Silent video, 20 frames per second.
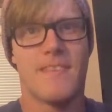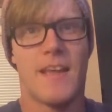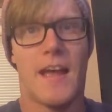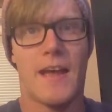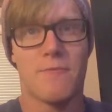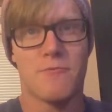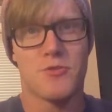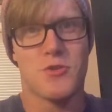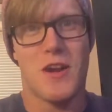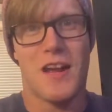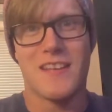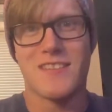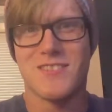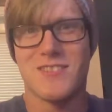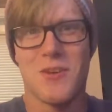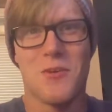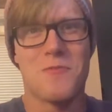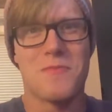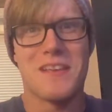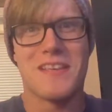I've tried
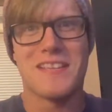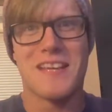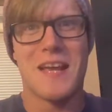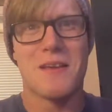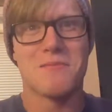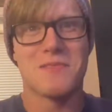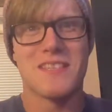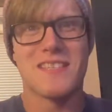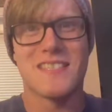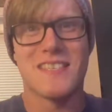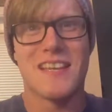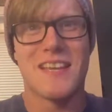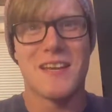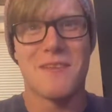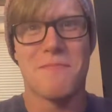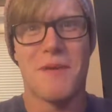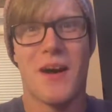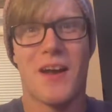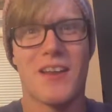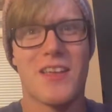so many times to sync
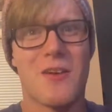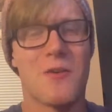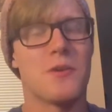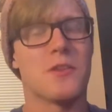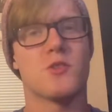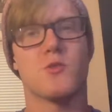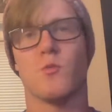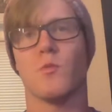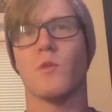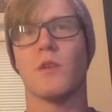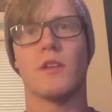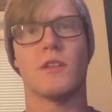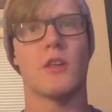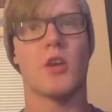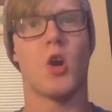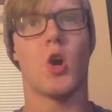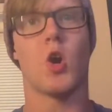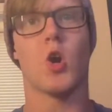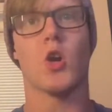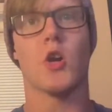up audio and it's
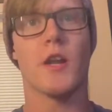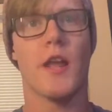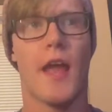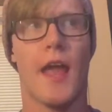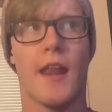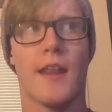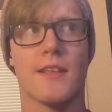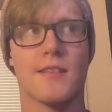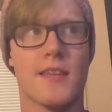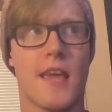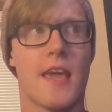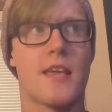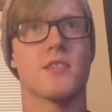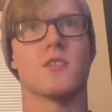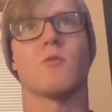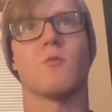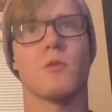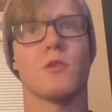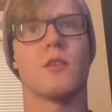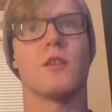really hard and it takes
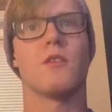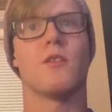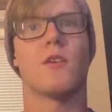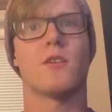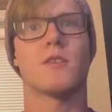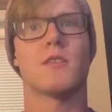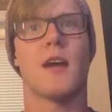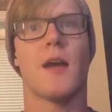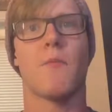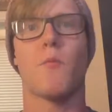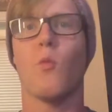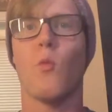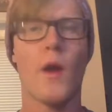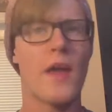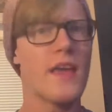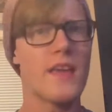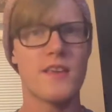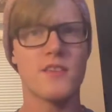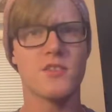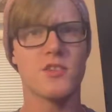a really long time.
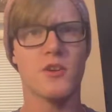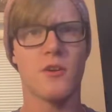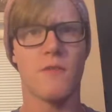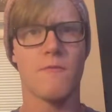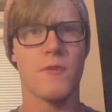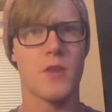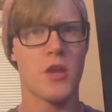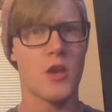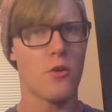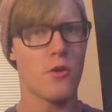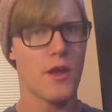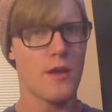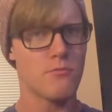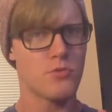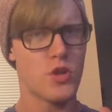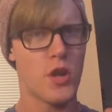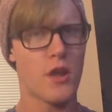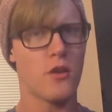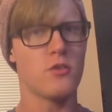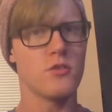Way easier on video game
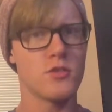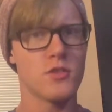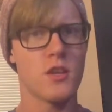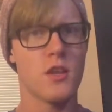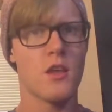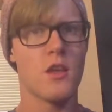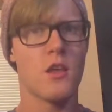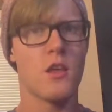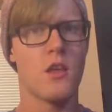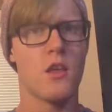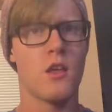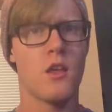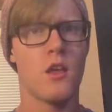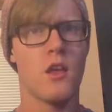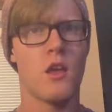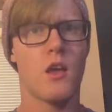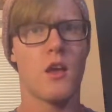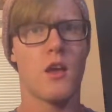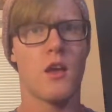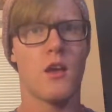channels
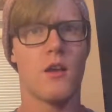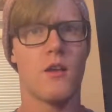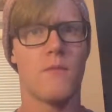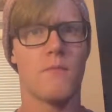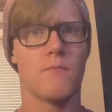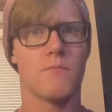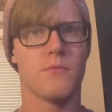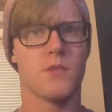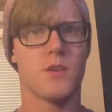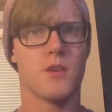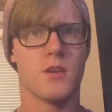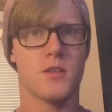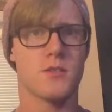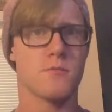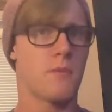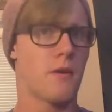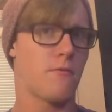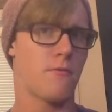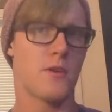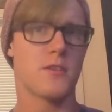
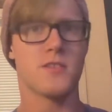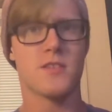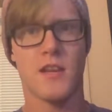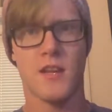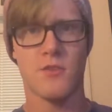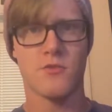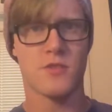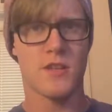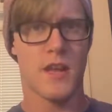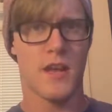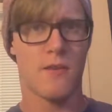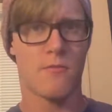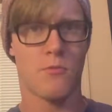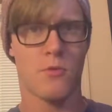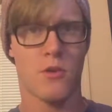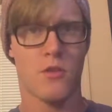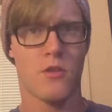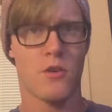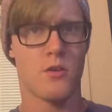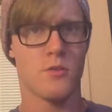because my friends and I used to have
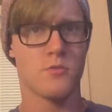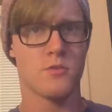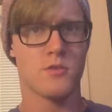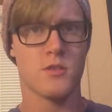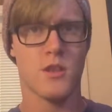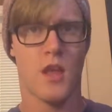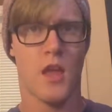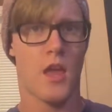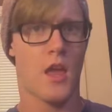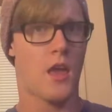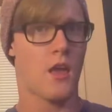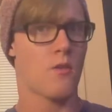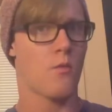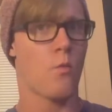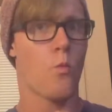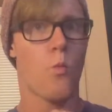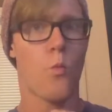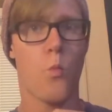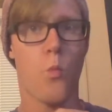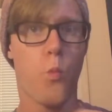one of those, and
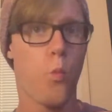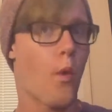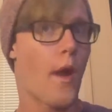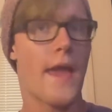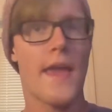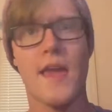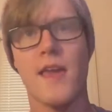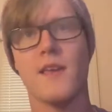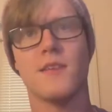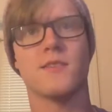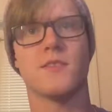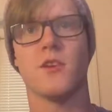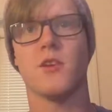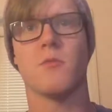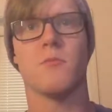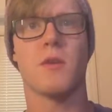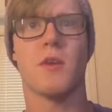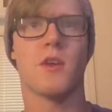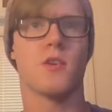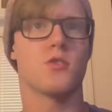way
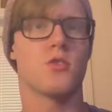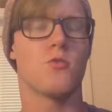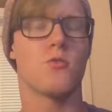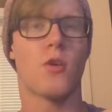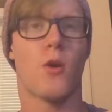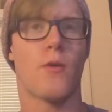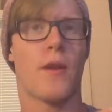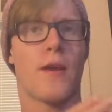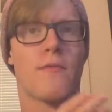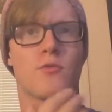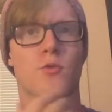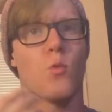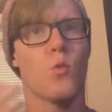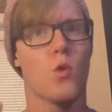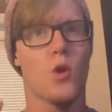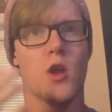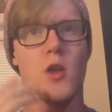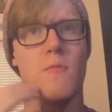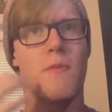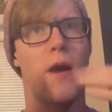easier because you don't have to
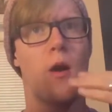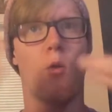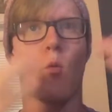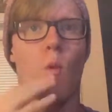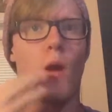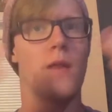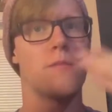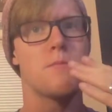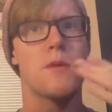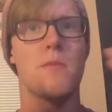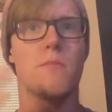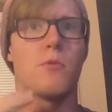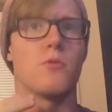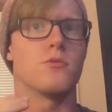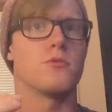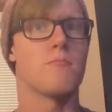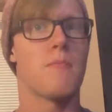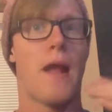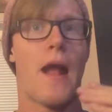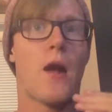worry about when
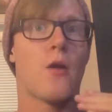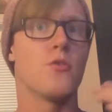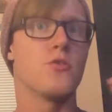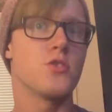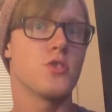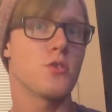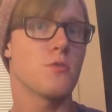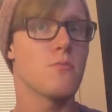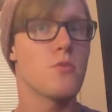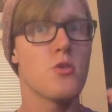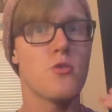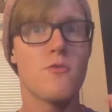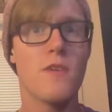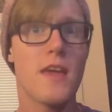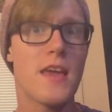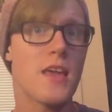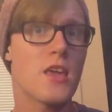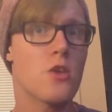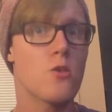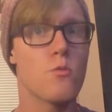people's mouths are
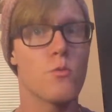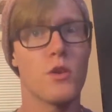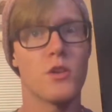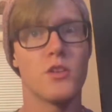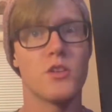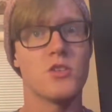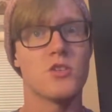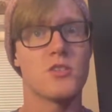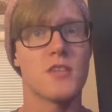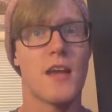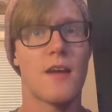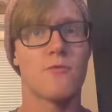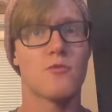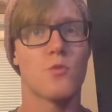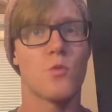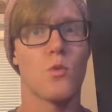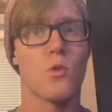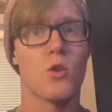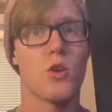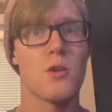moving. You really just have
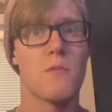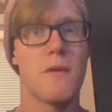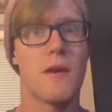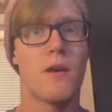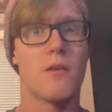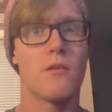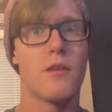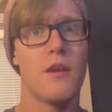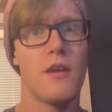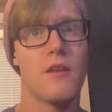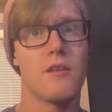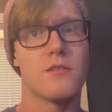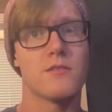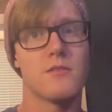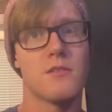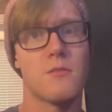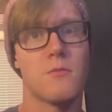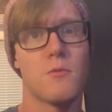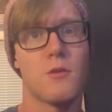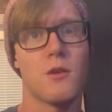to worry about, hey, does
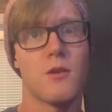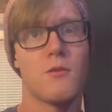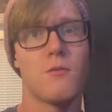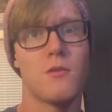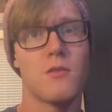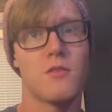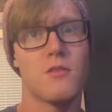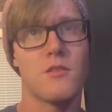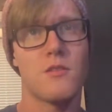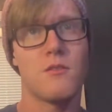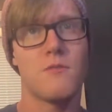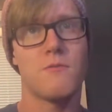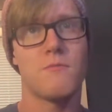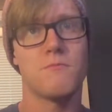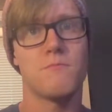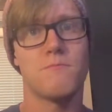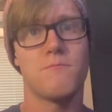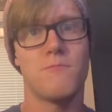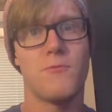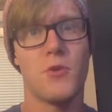it work with the
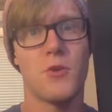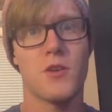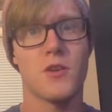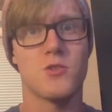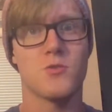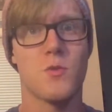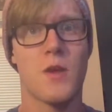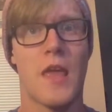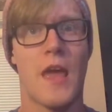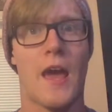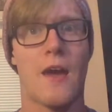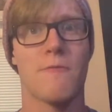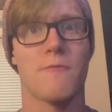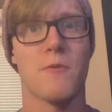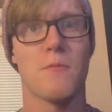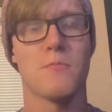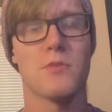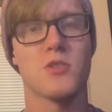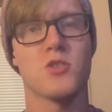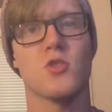footage we have
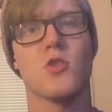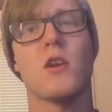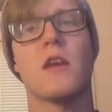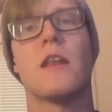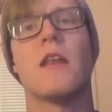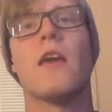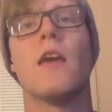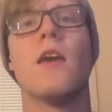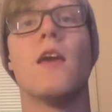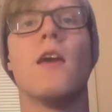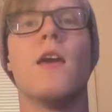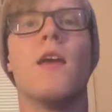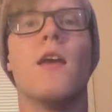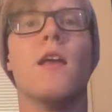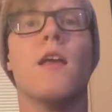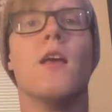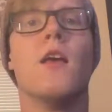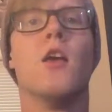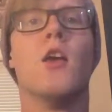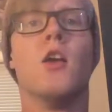from the screen?
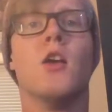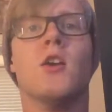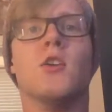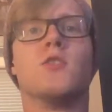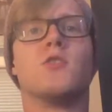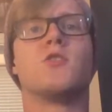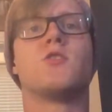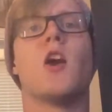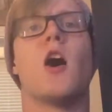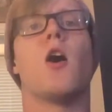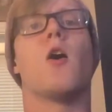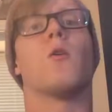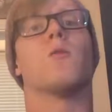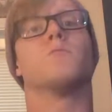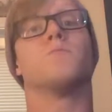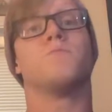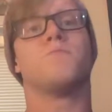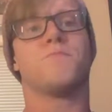So